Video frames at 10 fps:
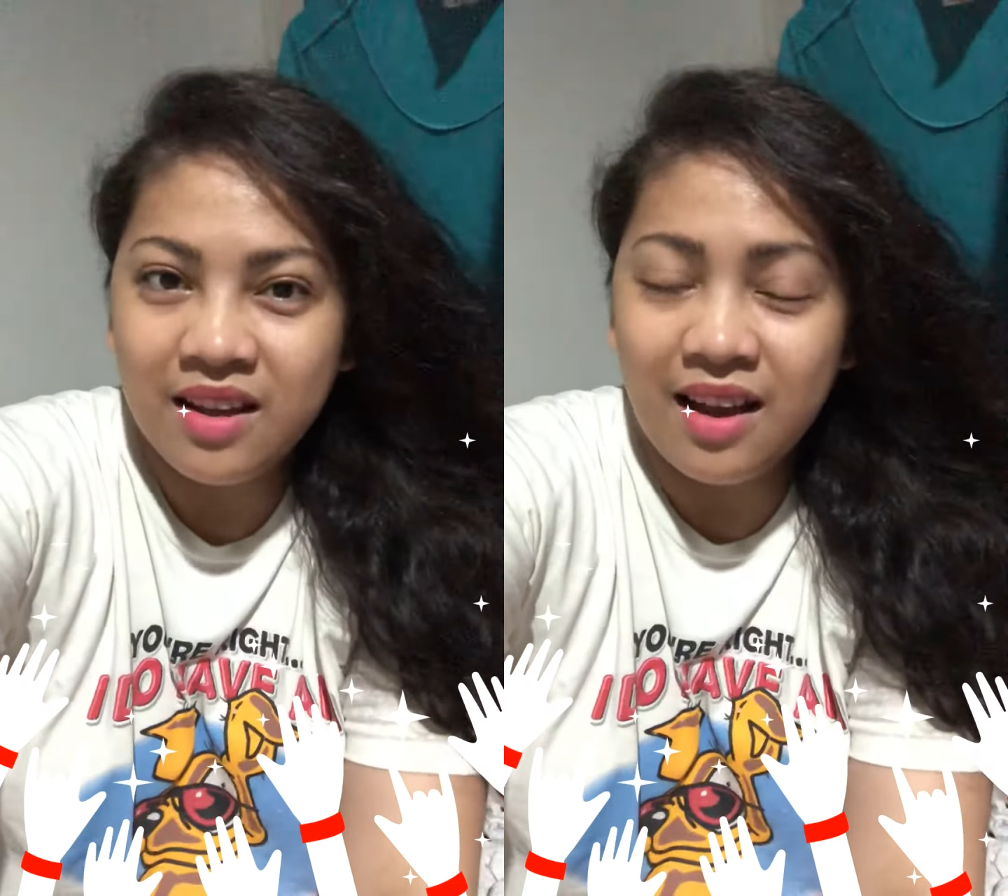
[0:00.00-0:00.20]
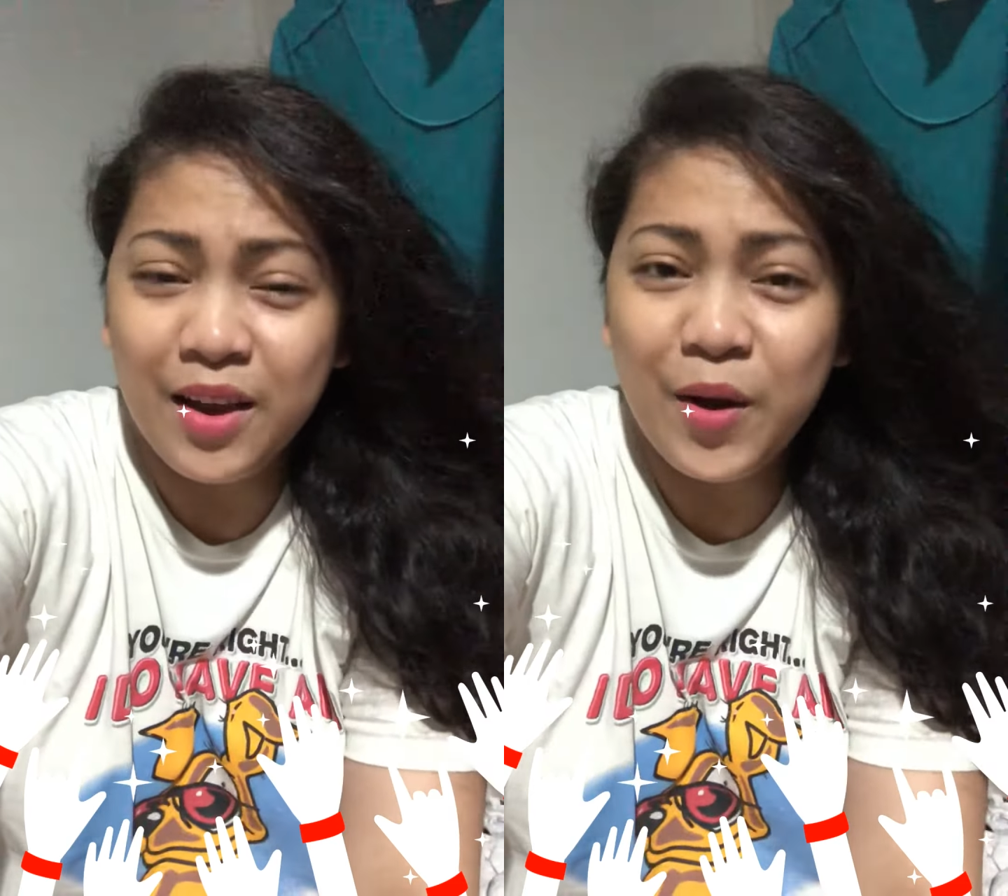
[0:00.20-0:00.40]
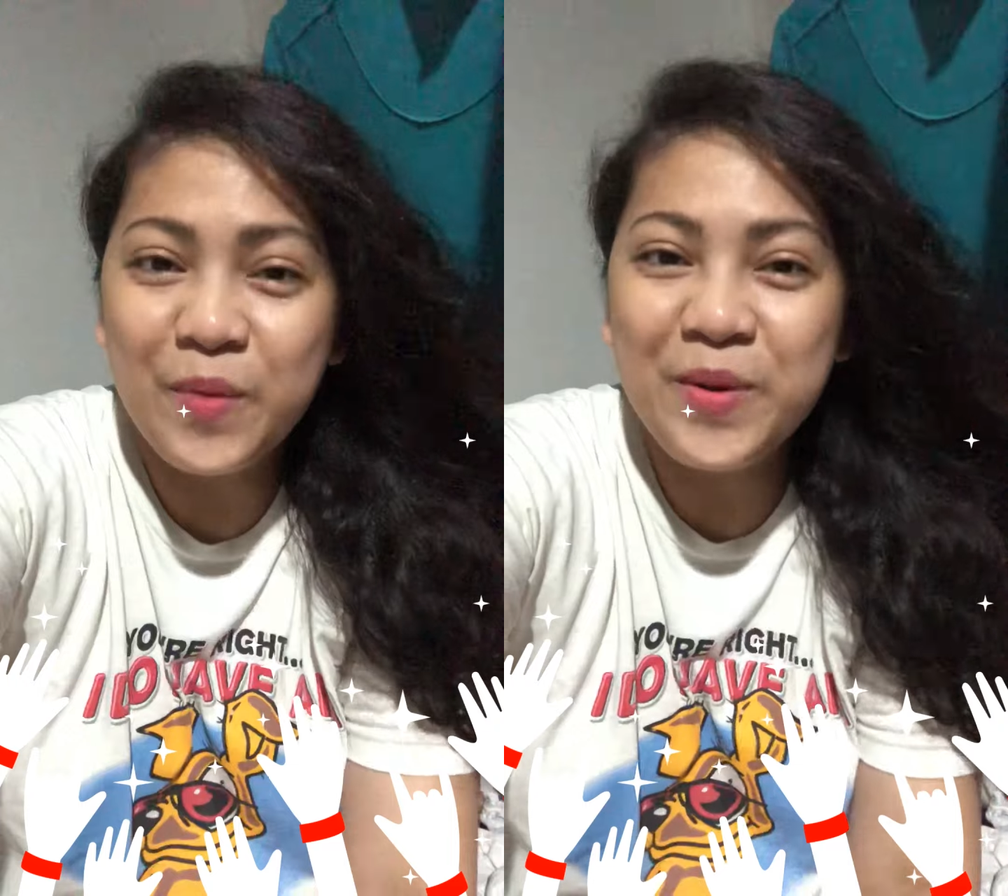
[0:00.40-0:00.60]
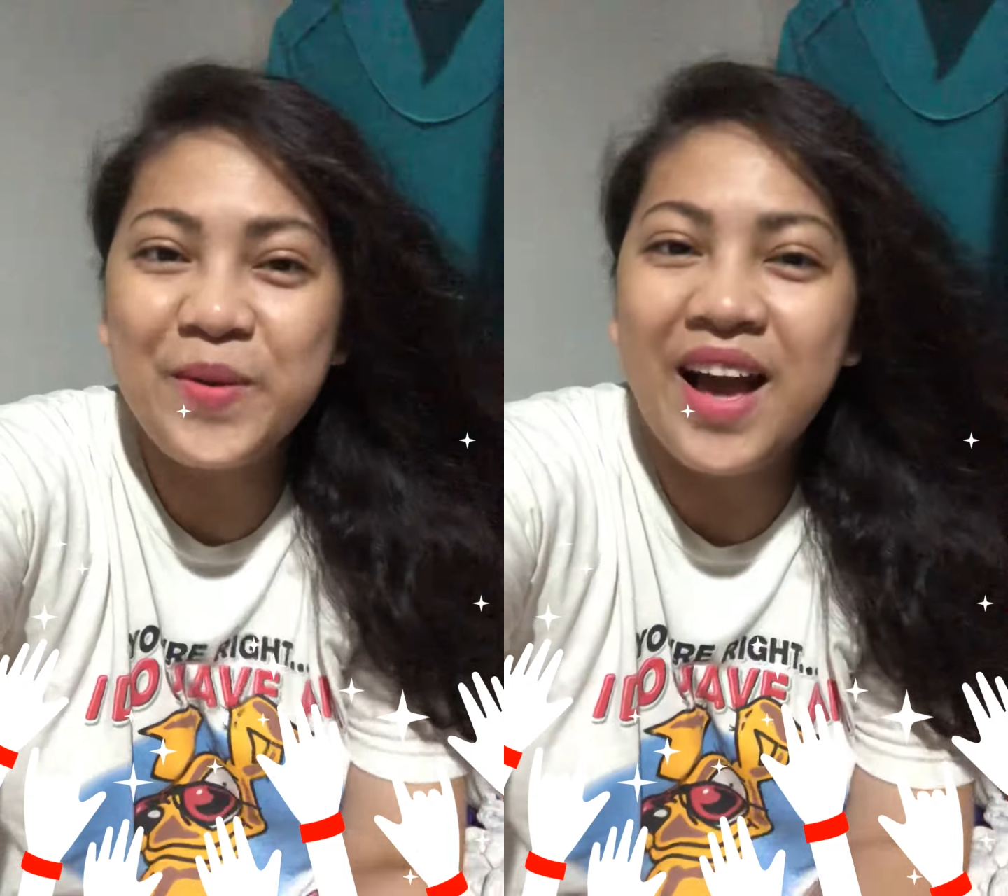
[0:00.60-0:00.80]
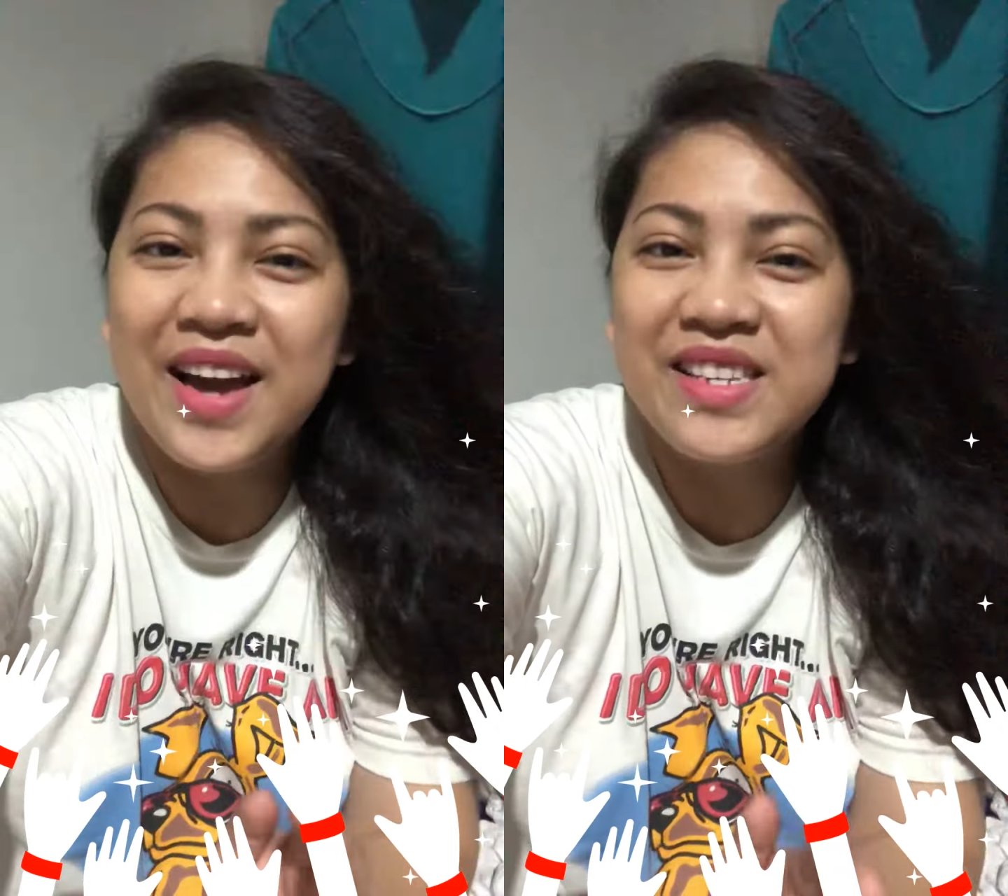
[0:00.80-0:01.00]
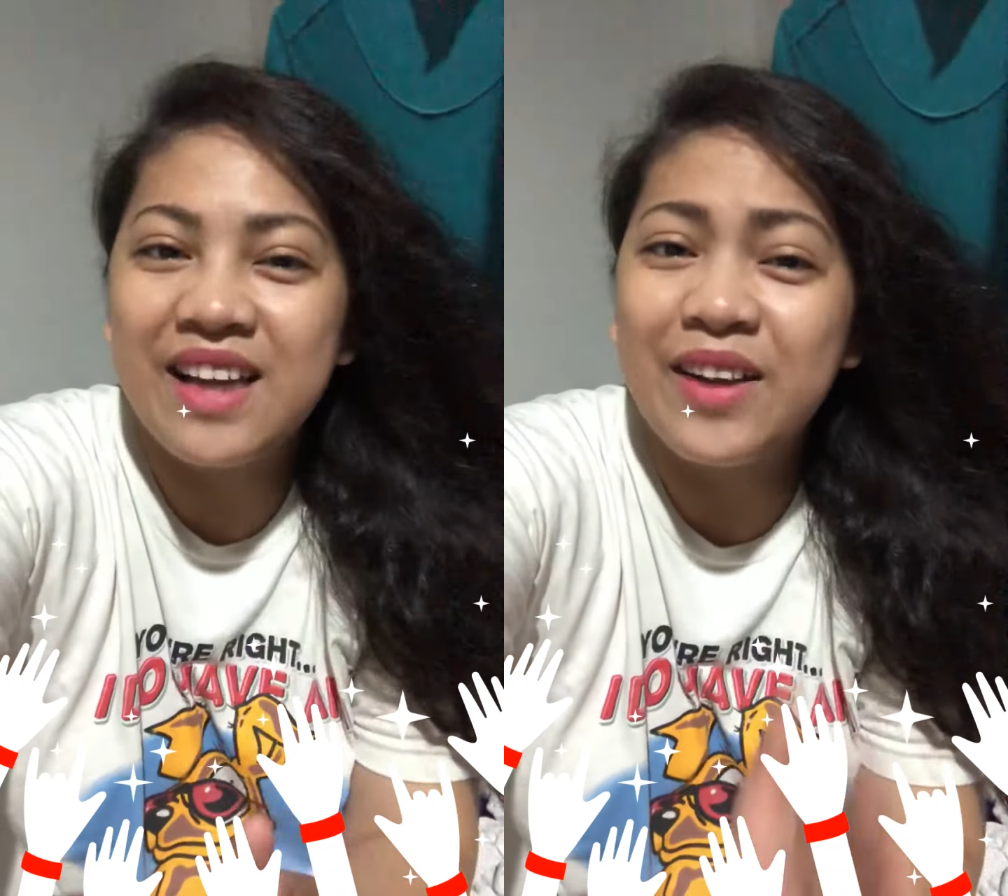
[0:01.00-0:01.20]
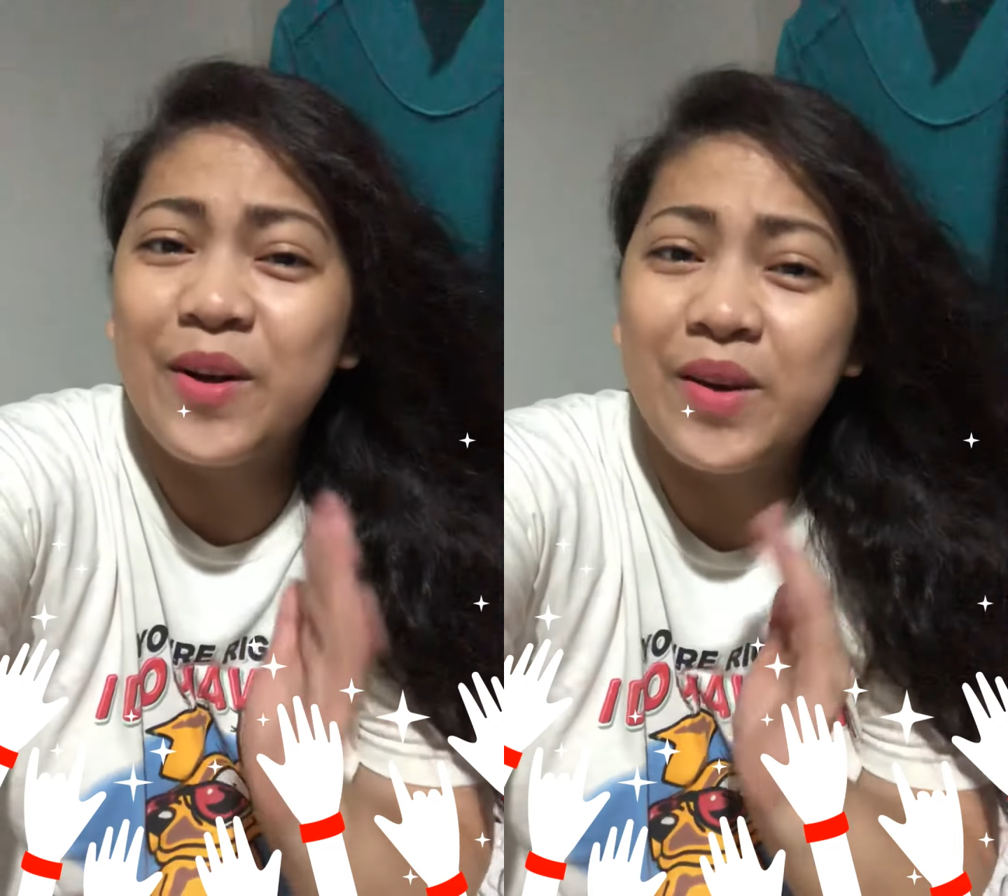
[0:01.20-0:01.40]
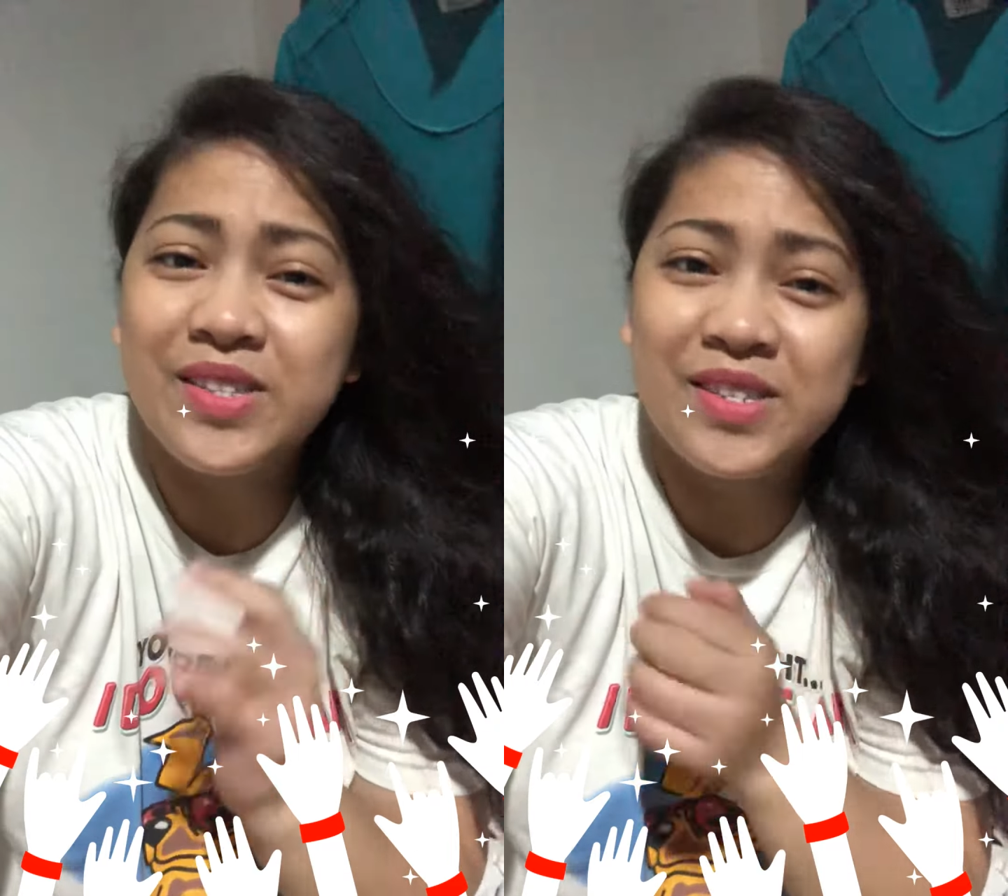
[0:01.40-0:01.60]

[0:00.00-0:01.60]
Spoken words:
I hope you guys are going